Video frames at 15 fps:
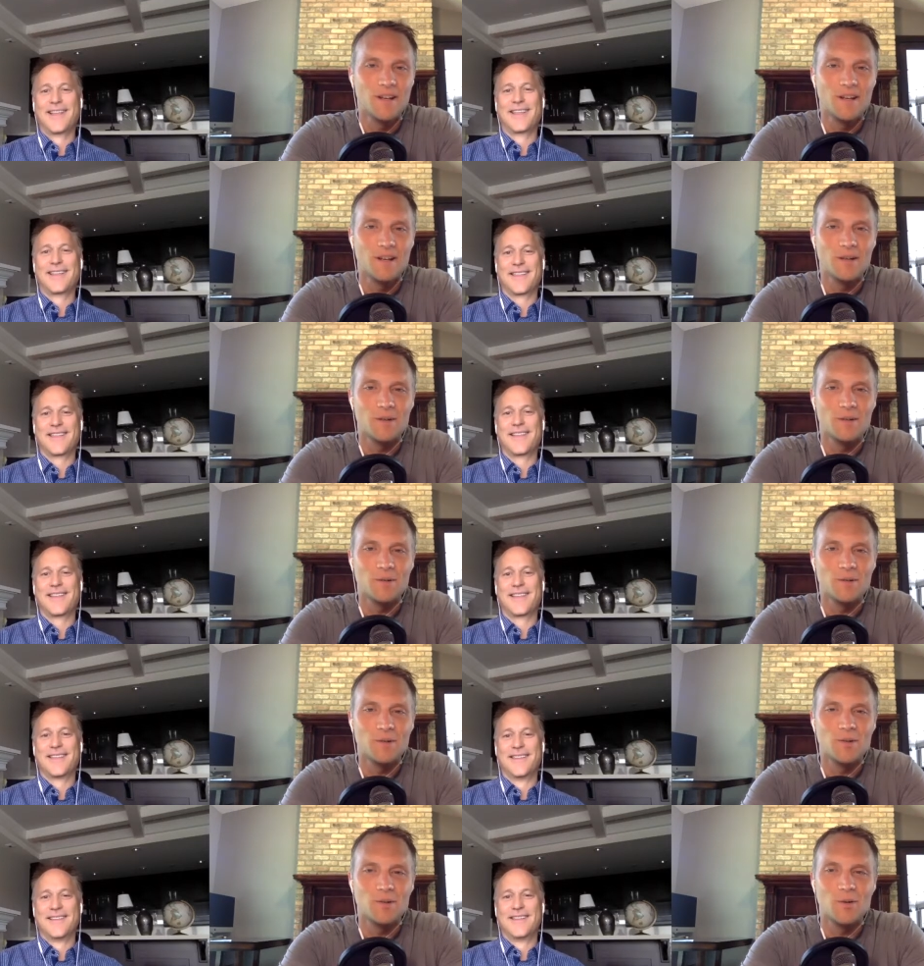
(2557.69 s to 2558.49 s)
Speaker 1: uh,
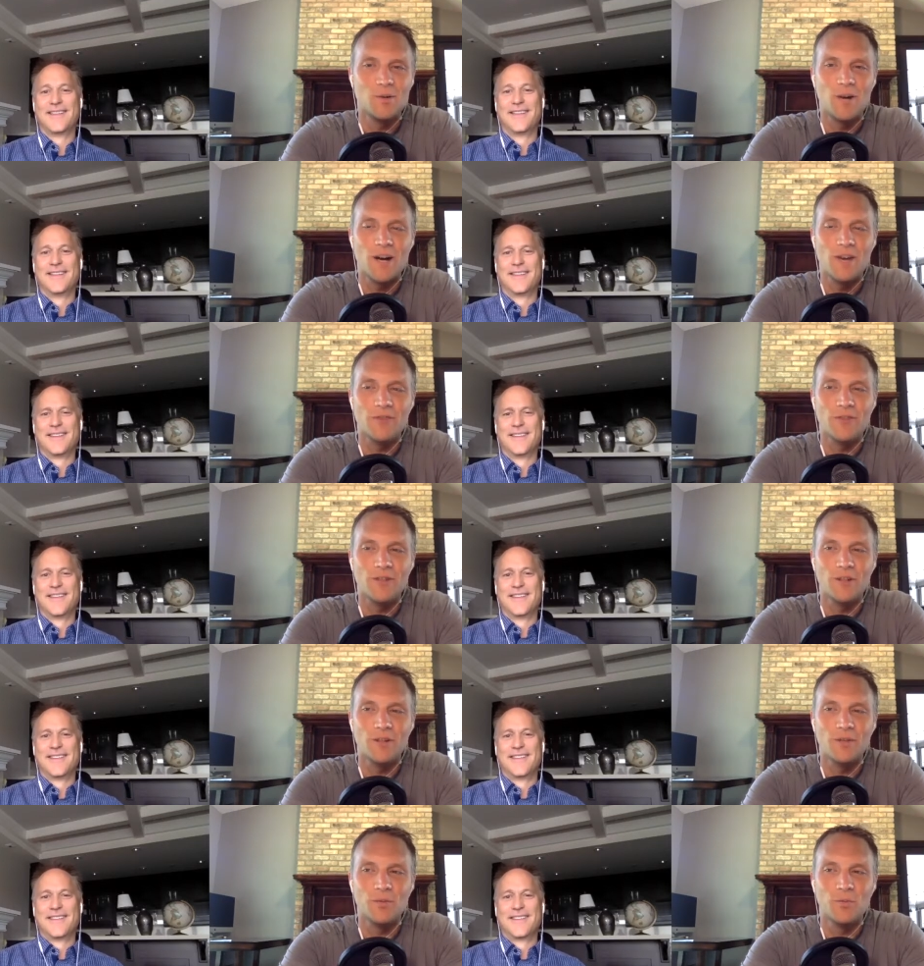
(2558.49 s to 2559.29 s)
so
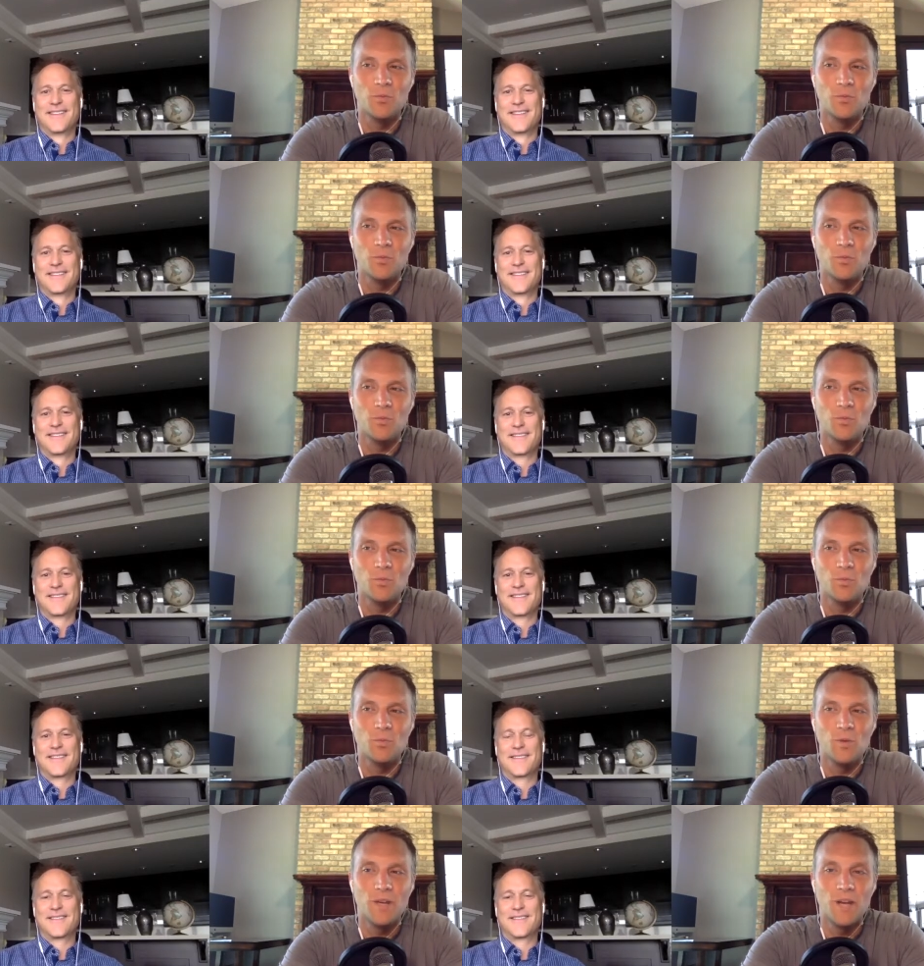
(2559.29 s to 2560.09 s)
often
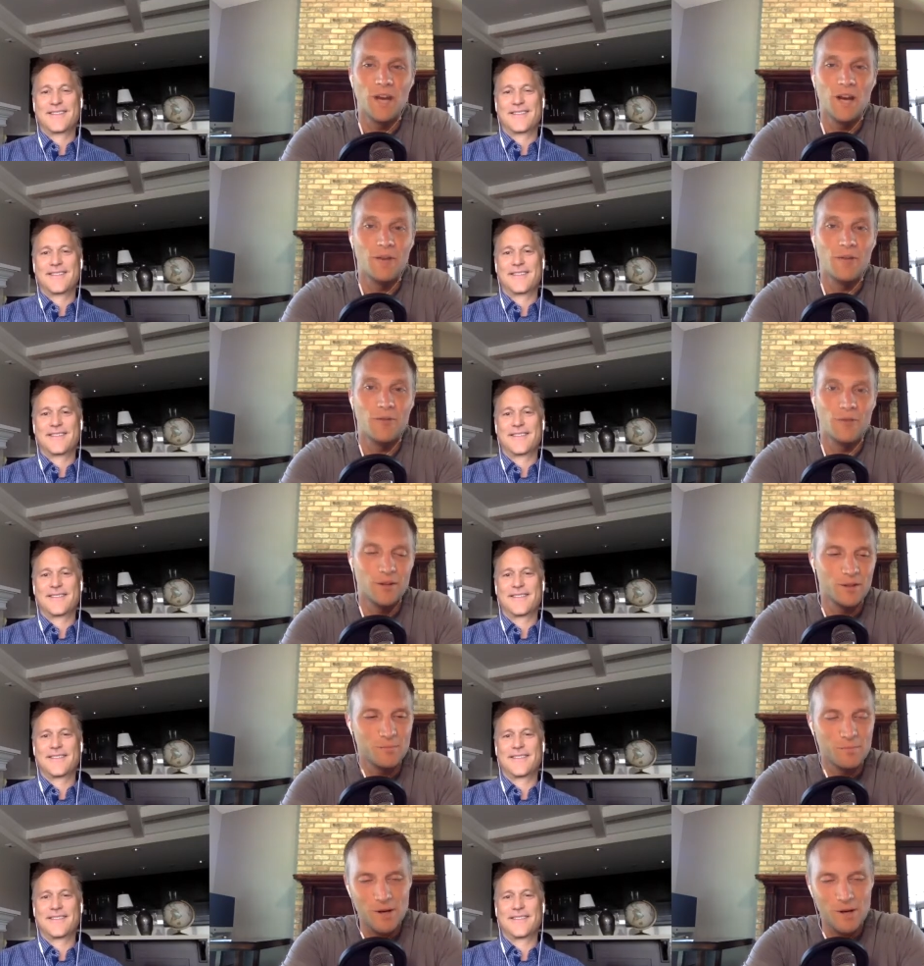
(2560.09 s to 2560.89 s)
we have
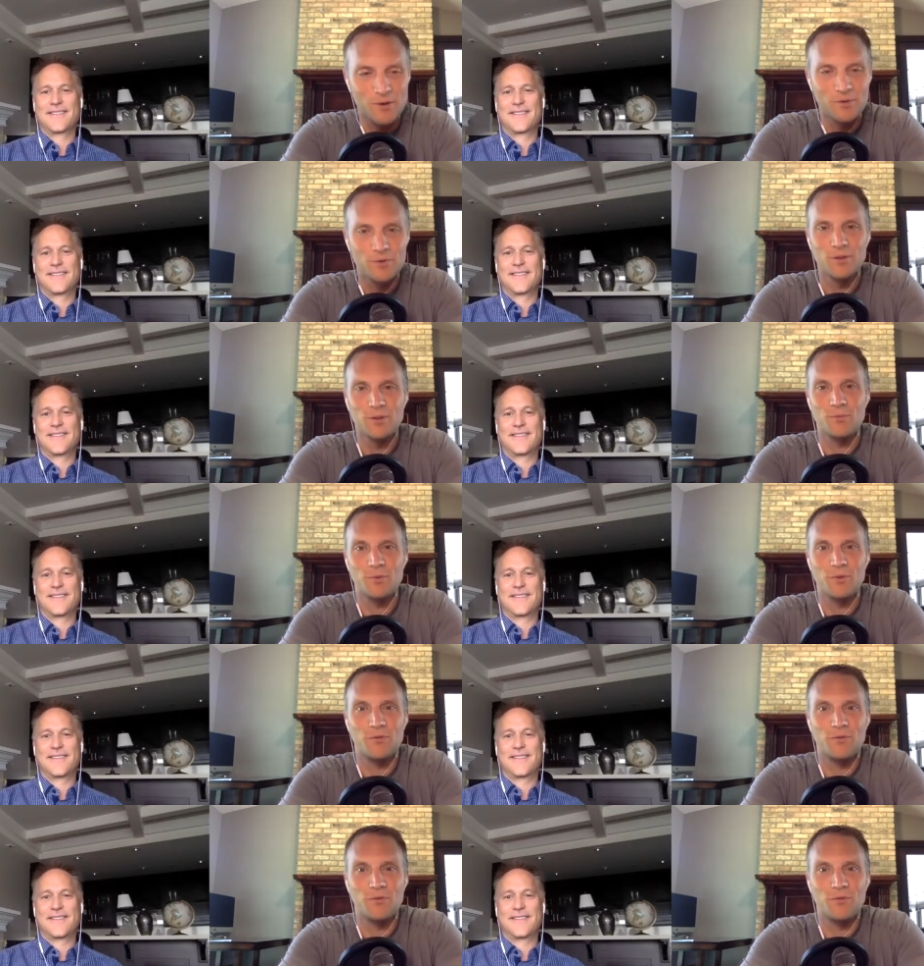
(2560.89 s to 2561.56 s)
these boundaries and we